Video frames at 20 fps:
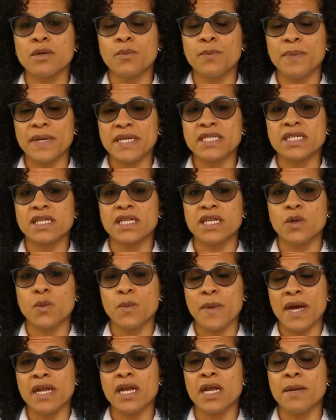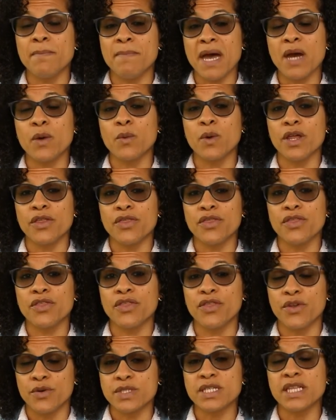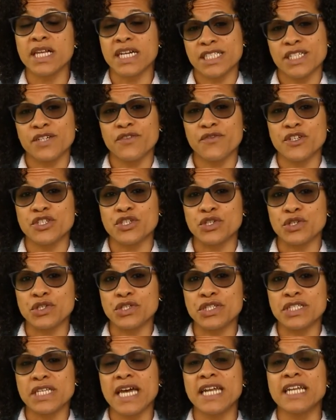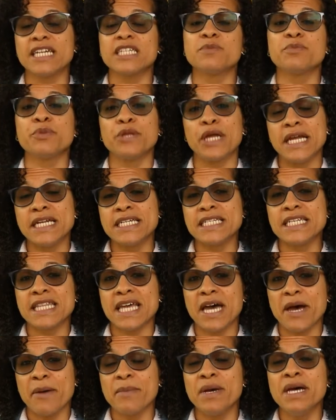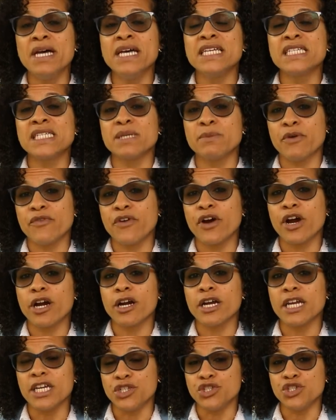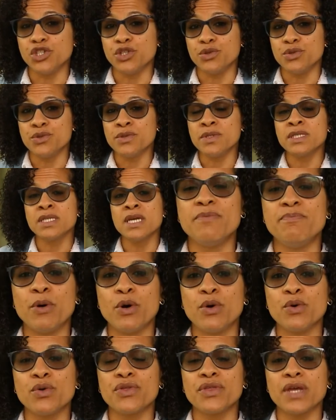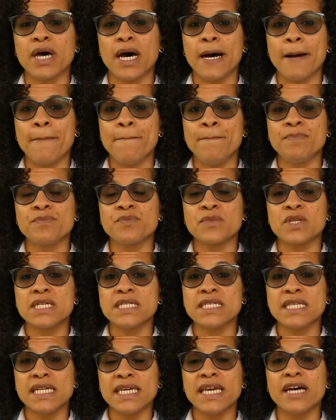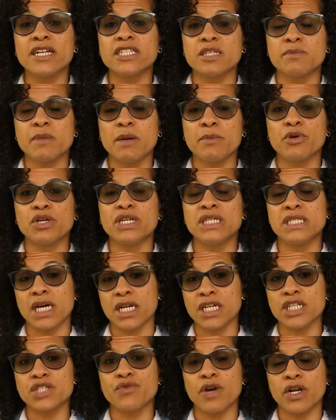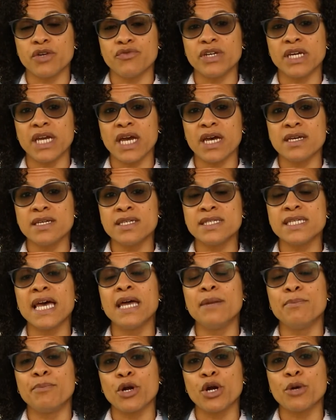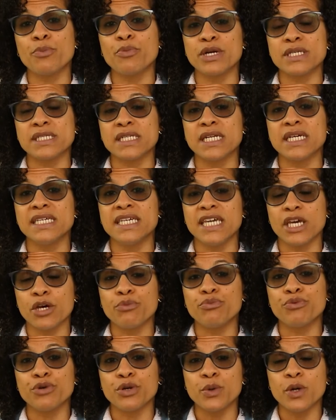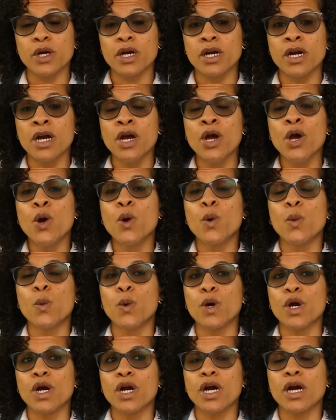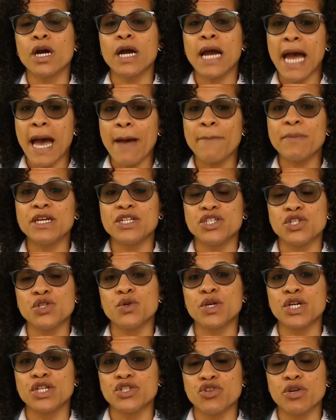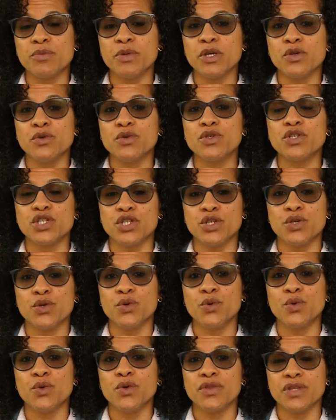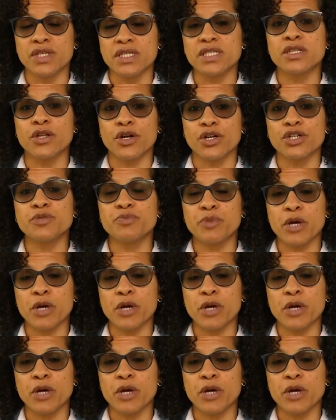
basically met with those elected officials and explained to them some of our issues. Both City Council member Udonis Rodriguez and Borough President Gail Brewer were happy to contribute to this large